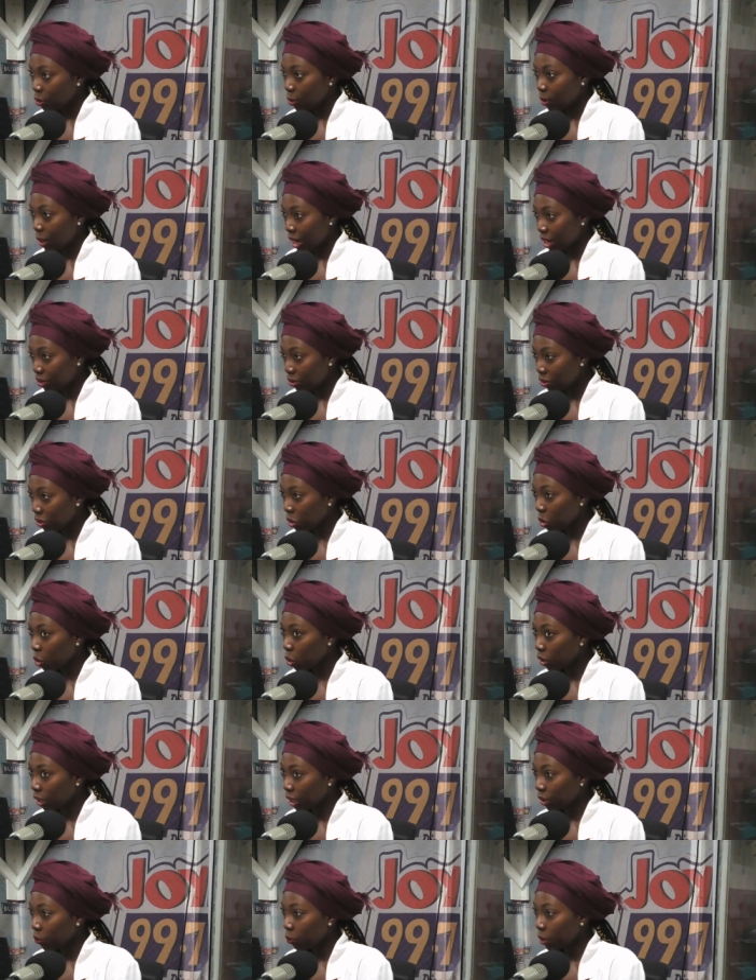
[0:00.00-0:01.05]
to actually
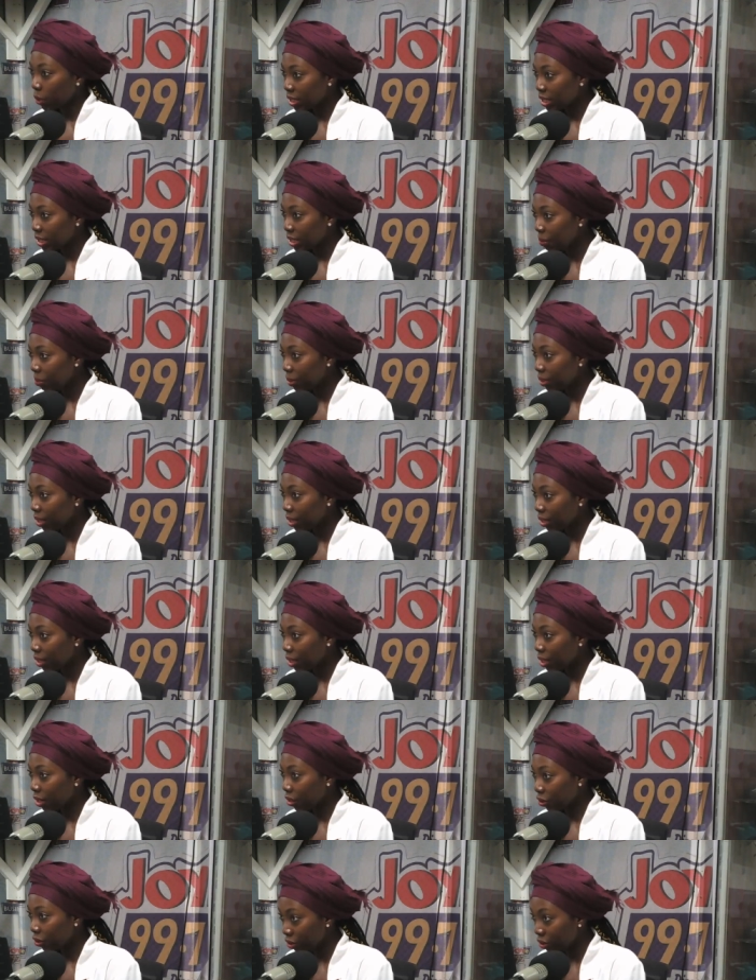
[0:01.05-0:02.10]
look at what's happening
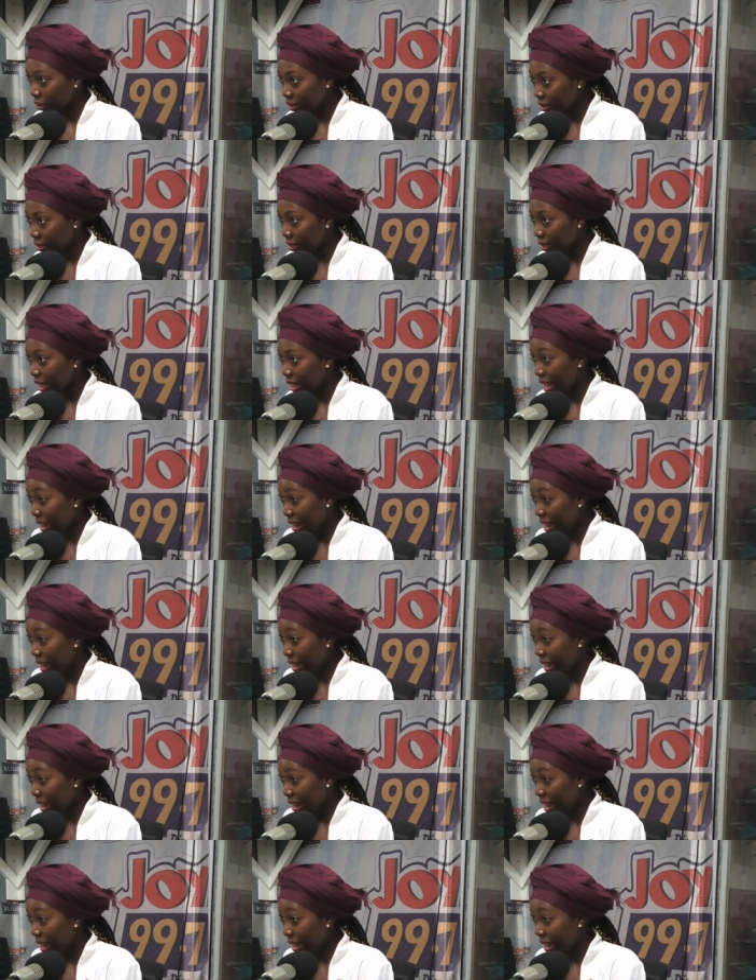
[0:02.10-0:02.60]
across